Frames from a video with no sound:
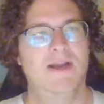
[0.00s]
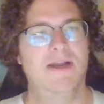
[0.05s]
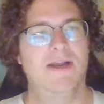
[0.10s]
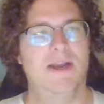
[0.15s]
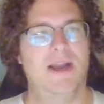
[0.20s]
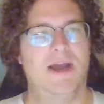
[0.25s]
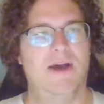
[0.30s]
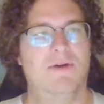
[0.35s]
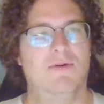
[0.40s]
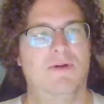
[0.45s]

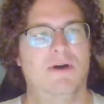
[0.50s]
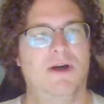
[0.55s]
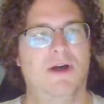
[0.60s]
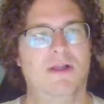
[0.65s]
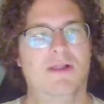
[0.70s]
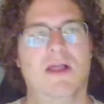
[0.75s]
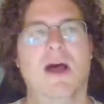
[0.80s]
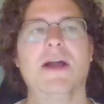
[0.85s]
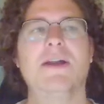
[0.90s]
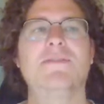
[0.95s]
Now, a
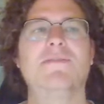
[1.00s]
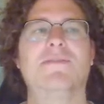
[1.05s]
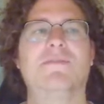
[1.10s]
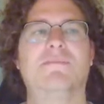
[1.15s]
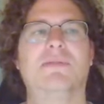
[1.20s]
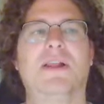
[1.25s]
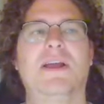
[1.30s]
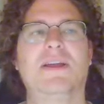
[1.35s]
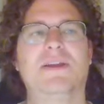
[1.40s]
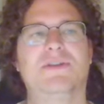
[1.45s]
lot of
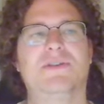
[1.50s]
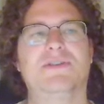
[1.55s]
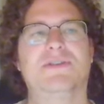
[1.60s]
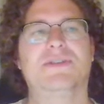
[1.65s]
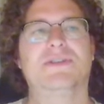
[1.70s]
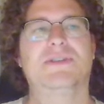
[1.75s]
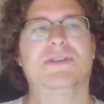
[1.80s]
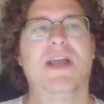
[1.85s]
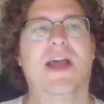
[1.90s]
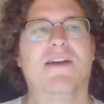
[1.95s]

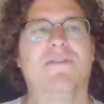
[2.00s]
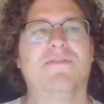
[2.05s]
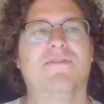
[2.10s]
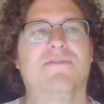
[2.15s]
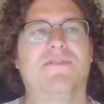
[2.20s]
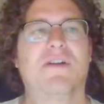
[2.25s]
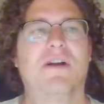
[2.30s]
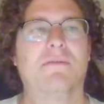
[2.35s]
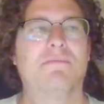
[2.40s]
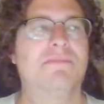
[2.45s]
players
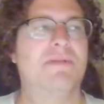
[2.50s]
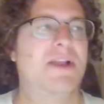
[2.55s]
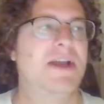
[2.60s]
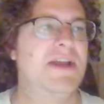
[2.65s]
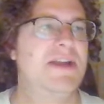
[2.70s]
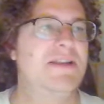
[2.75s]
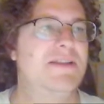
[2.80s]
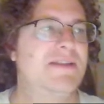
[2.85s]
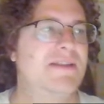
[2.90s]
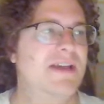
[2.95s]
have
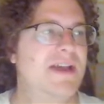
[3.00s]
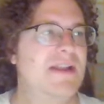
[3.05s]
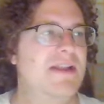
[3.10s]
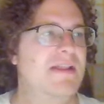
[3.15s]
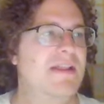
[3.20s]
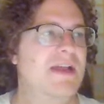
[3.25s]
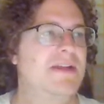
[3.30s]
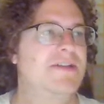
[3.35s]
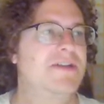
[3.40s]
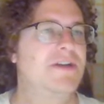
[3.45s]
complained
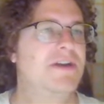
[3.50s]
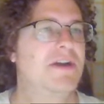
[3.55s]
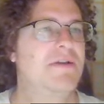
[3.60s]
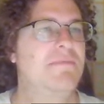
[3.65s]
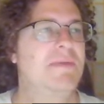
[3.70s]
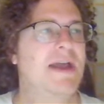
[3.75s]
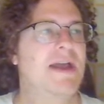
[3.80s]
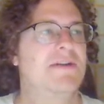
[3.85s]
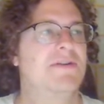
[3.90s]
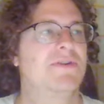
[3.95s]
that legendary
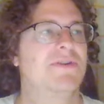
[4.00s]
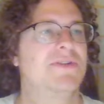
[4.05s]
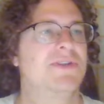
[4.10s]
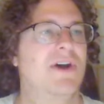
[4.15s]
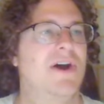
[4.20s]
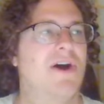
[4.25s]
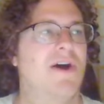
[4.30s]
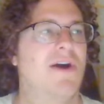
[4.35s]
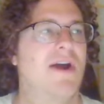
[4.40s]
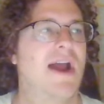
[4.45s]
banners
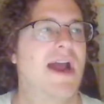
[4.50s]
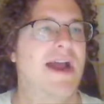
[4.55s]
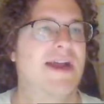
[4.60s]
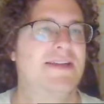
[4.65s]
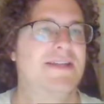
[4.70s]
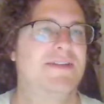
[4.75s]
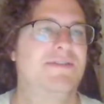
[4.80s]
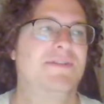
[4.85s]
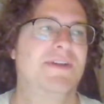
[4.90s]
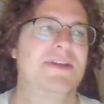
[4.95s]
are
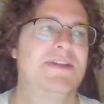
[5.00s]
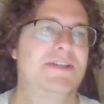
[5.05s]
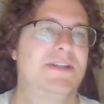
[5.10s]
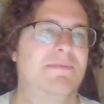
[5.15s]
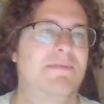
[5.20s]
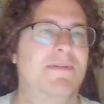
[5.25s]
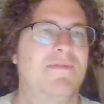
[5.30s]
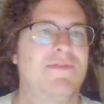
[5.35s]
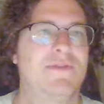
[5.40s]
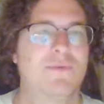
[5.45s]
actively
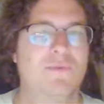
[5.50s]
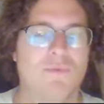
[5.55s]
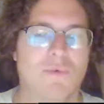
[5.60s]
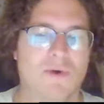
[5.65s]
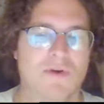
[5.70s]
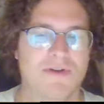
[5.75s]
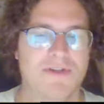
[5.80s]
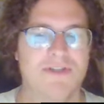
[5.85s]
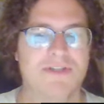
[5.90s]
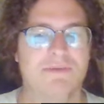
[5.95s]
some of the
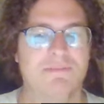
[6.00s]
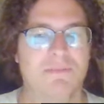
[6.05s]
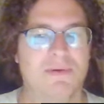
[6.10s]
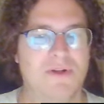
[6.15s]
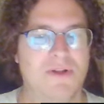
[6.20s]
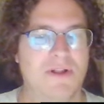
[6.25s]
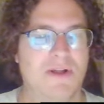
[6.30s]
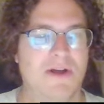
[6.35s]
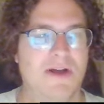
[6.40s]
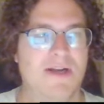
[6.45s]
worst to
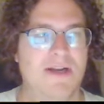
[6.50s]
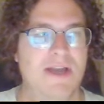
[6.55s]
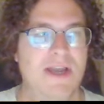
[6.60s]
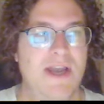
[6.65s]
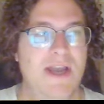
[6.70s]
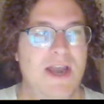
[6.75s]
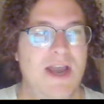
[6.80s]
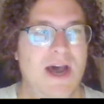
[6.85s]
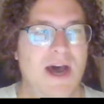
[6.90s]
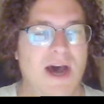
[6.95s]
pull on.
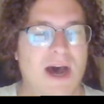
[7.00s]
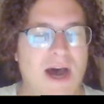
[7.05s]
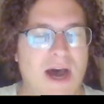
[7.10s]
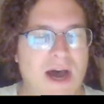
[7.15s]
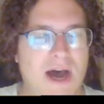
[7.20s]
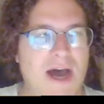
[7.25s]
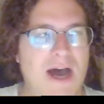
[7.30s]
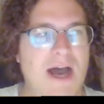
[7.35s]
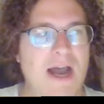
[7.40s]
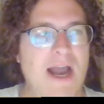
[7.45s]

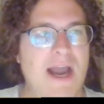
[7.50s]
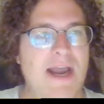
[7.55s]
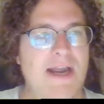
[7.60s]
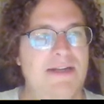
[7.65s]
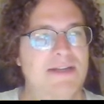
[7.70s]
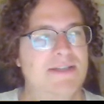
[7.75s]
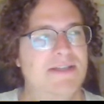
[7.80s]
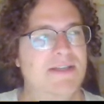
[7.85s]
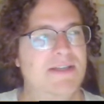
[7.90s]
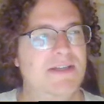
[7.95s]

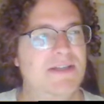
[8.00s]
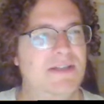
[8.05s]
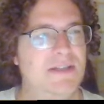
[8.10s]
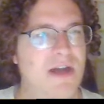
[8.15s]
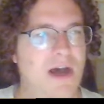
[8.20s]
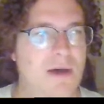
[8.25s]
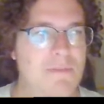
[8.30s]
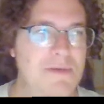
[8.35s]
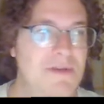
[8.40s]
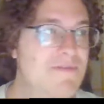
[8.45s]
And
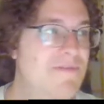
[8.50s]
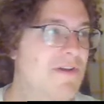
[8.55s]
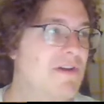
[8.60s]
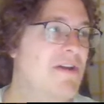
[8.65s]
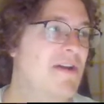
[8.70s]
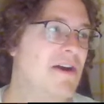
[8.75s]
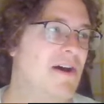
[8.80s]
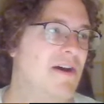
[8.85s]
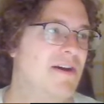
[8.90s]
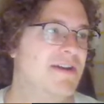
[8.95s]
I'll be
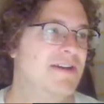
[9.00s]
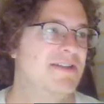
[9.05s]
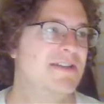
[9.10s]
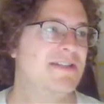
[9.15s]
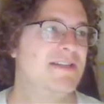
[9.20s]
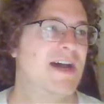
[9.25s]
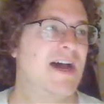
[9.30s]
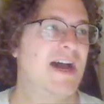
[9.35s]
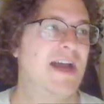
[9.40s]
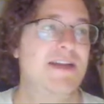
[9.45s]
very
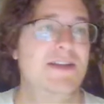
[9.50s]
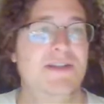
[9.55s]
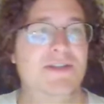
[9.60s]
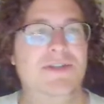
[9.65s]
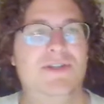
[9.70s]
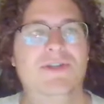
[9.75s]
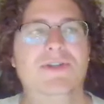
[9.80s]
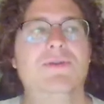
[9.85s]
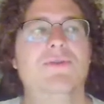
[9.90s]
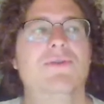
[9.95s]
honest, I
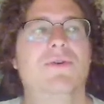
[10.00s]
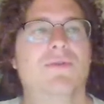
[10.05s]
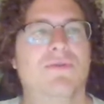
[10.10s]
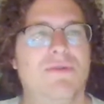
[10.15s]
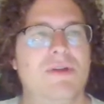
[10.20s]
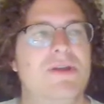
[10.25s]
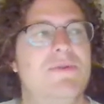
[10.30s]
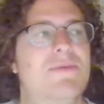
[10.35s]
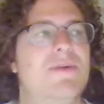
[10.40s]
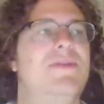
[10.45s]
do
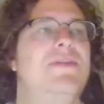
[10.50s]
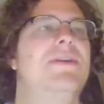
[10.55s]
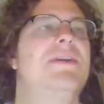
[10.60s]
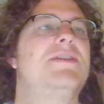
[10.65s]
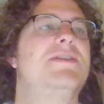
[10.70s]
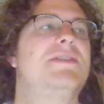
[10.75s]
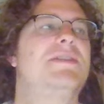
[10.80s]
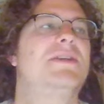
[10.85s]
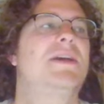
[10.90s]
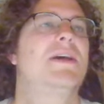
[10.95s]
agree with
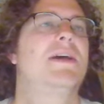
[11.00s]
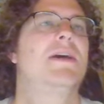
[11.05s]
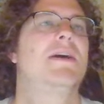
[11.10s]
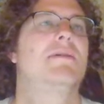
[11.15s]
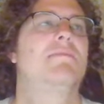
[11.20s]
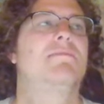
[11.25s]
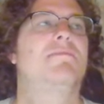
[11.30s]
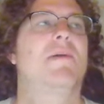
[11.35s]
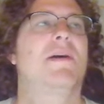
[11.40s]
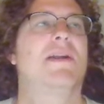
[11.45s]
this,
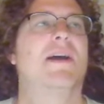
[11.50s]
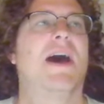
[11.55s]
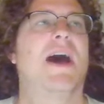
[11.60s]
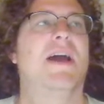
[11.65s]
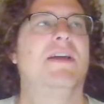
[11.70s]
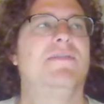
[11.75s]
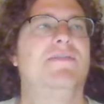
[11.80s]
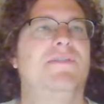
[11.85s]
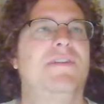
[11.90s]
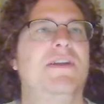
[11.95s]
but
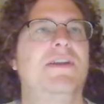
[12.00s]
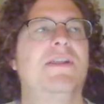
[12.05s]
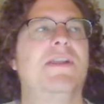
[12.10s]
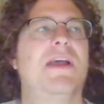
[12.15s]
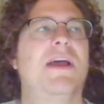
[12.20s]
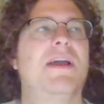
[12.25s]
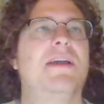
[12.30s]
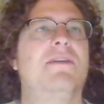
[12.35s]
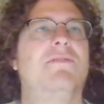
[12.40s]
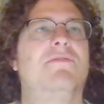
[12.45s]
I feel
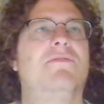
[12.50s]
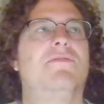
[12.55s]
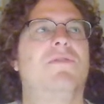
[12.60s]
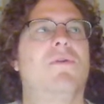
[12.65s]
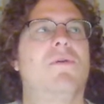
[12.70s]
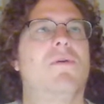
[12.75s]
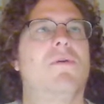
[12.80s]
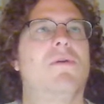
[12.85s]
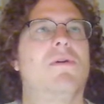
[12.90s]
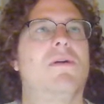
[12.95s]
like
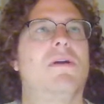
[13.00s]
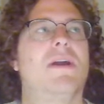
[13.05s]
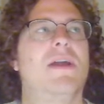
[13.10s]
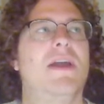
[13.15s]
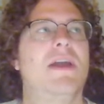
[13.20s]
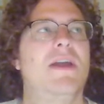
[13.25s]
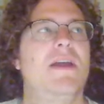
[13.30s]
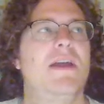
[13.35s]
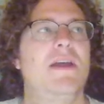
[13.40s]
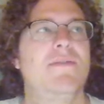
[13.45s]
for
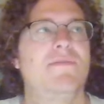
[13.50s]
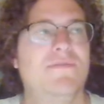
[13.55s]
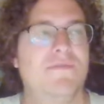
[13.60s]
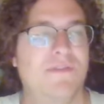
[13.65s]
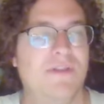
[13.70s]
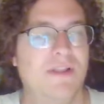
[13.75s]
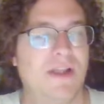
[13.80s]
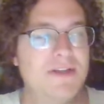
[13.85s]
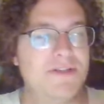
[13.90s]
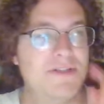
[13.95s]

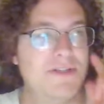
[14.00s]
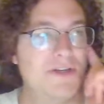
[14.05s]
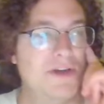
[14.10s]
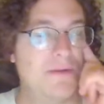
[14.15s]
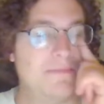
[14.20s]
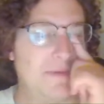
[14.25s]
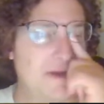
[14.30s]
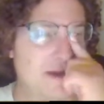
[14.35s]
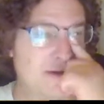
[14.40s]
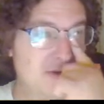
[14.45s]
if
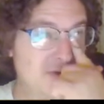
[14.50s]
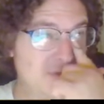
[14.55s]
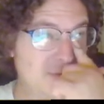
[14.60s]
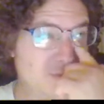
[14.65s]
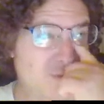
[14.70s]
legendary banners